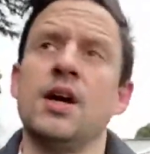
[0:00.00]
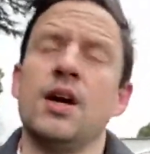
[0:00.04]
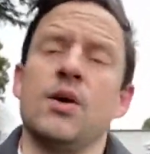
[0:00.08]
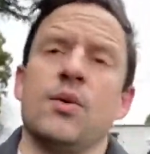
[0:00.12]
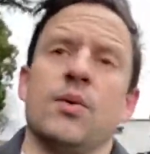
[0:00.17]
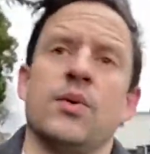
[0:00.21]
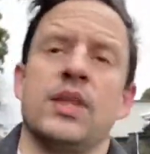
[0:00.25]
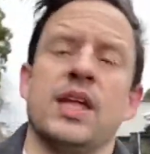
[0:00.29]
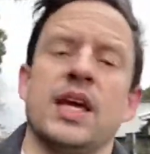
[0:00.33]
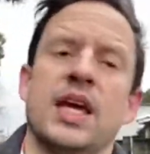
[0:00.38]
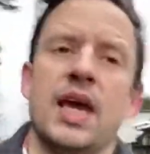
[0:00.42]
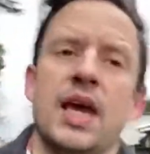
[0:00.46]

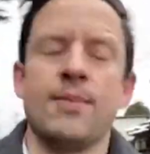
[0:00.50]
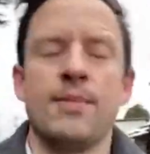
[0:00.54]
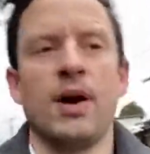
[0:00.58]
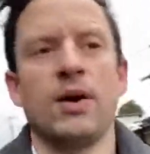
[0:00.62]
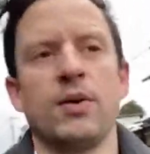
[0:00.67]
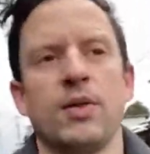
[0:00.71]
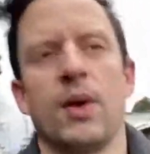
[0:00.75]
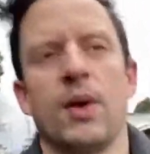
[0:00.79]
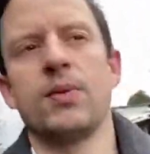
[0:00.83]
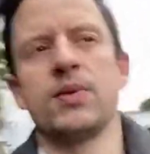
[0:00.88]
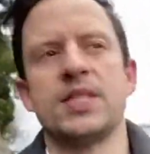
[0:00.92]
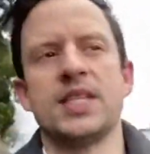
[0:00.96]
when they came out,
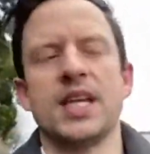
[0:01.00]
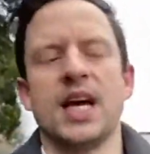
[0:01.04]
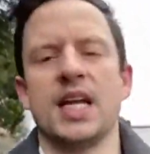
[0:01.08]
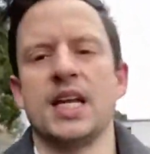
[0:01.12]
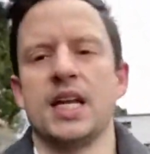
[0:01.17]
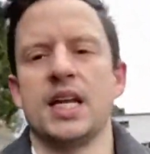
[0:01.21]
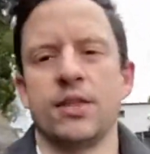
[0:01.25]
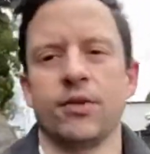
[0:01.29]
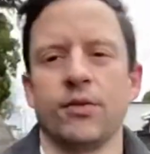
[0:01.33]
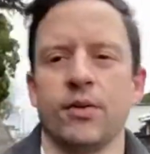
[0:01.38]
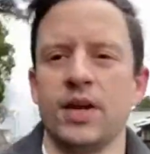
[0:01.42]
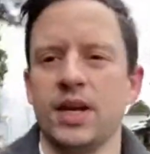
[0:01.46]
that was
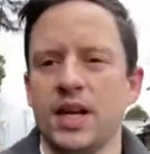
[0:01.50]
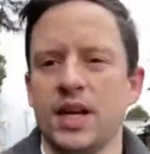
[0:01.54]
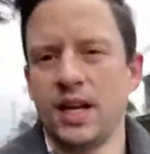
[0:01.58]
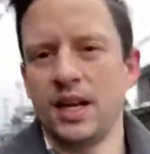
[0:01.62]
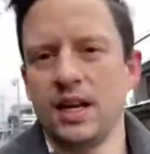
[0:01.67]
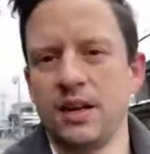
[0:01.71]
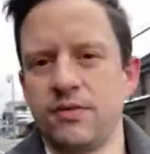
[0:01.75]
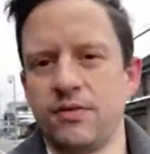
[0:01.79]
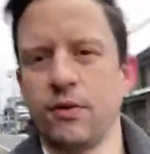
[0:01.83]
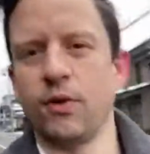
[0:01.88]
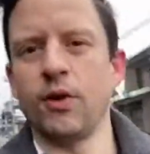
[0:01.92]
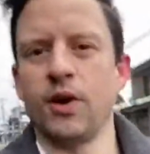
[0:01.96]
93,
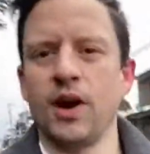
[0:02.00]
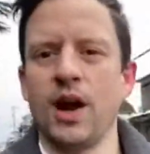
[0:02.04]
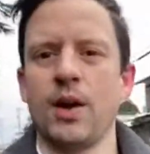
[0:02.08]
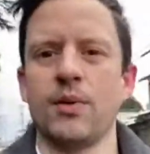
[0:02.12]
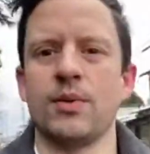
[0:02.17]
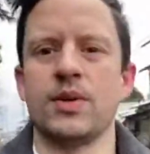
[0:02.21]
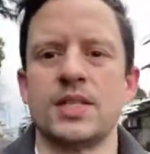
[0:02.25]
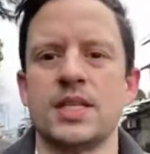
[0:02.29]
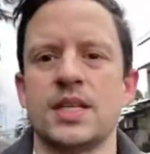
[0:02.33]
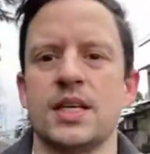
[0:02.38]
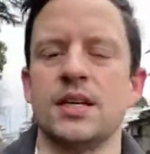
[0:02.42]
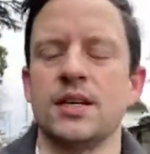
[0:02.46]
94, I
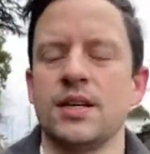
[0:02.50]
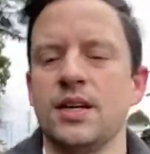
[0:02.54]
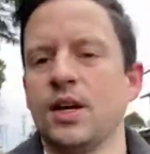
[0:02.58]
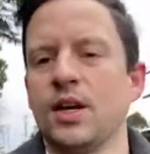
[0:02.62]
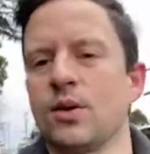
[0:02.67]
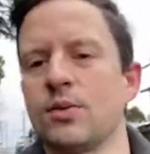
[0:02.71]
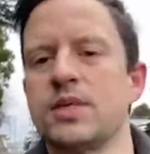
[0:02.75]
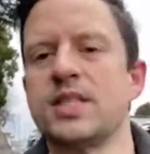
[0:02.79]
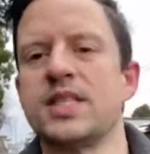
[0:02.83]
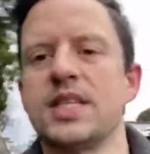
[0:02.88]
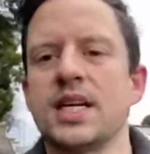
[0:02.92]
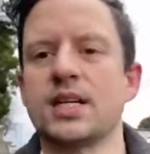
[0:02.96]
was,
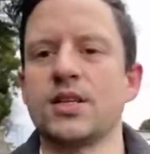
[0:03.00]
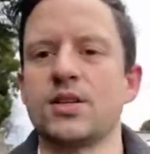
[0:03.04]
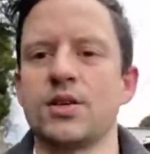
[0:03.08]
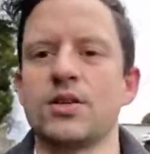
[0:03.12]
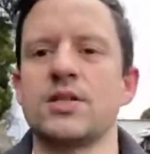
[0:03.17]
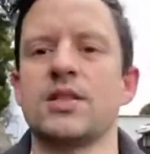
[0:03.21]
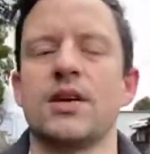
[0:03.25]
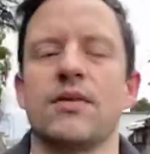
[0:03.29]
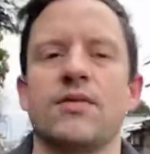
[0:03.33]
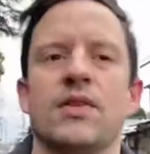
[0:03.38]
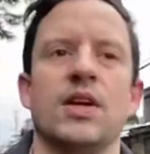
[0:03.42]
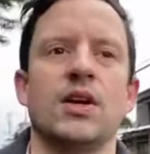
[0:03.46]
6 or
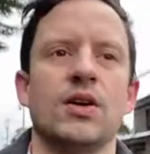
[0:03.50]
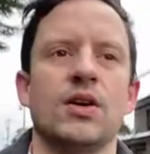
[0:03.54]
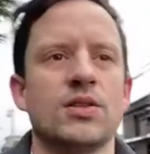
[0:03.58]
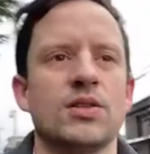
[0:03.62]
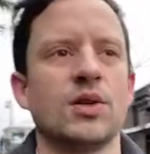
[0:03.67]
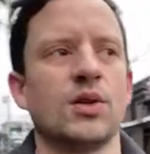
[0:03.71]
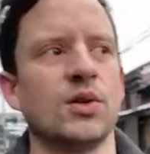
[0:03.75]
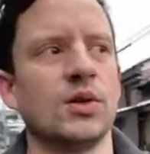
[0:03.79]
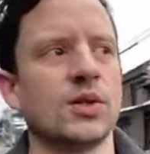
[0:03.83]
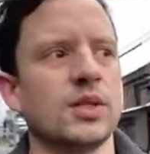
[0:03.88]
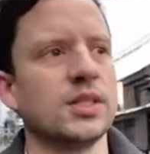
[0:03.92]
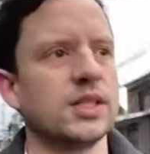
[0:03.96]
7 years
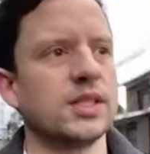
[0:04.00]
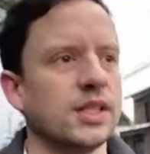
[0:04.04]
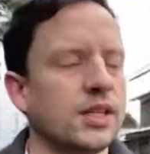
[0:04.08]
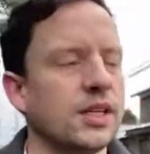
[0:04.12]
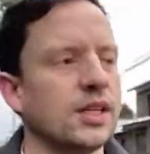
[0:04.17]
old.